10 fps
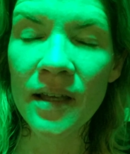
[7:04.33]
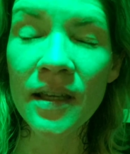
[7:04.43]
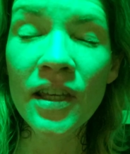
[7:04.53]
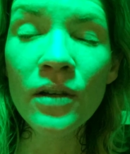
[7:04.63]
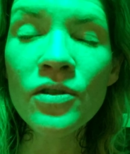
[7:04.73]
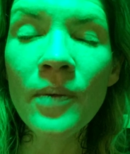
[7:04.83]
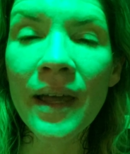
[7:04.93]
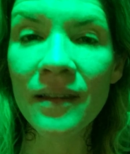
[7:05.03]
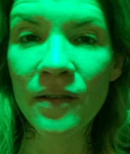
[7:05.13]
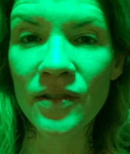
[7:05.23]
A huge
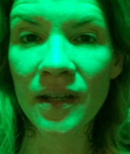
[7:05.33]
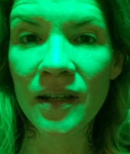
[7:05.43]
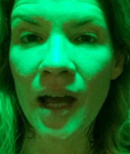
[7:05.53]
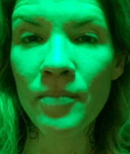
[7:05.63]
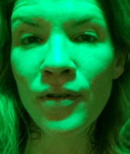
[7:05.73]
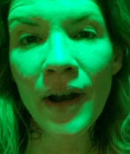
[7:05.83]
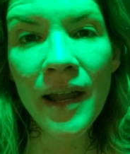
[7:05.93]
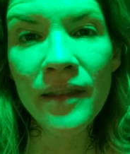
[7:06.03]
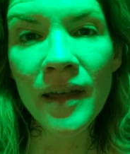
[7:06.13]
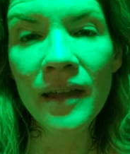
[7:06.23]
weight lifted. I
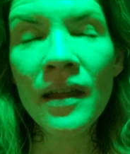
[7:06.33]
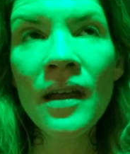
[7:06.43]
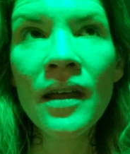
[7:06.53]
pray that,